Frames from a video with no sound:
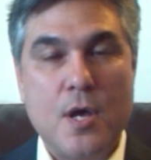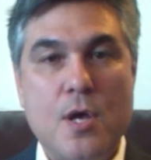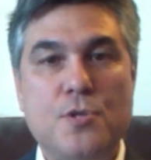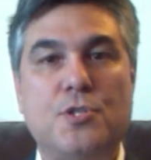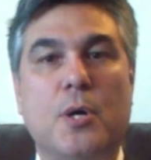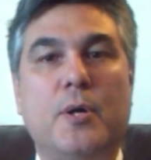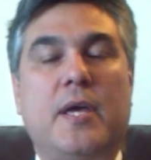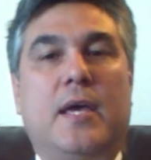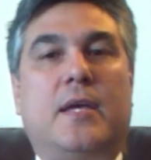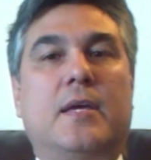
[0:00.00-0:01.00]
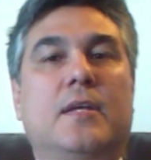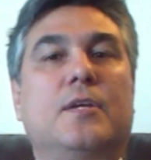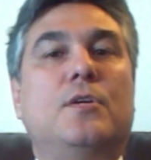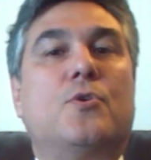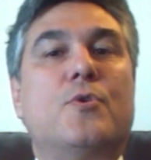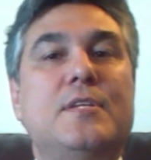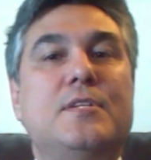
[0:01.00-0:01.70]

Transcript: showed it can increase